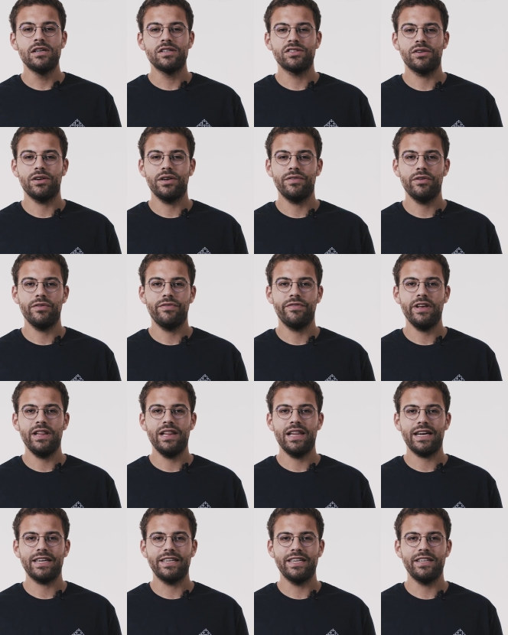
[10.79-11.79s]
so if you
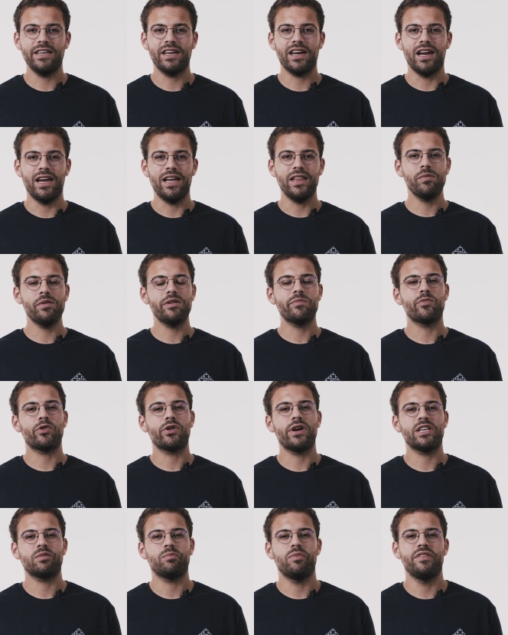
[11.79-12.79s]
feel like needing a little bit
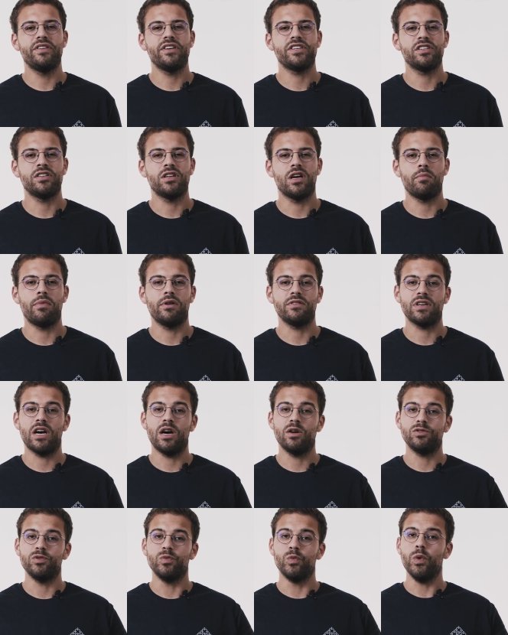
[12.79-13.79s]
more explanation about
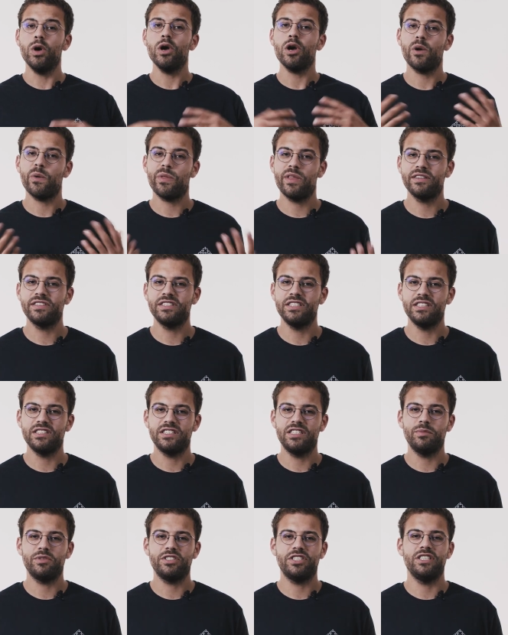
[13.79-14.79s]
how to work with the
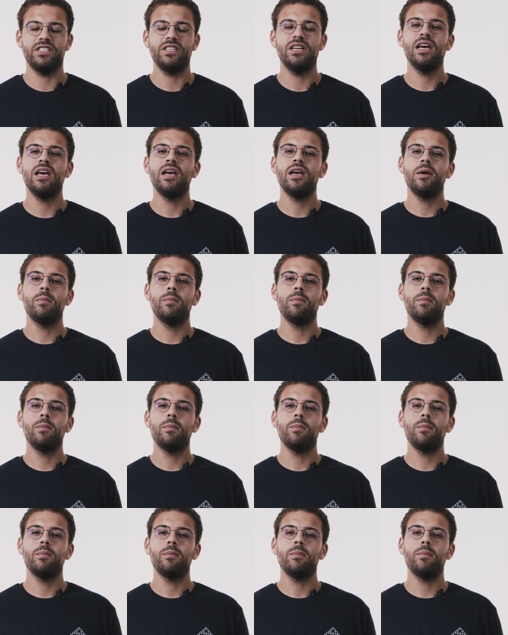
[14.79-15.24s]
CNC machine,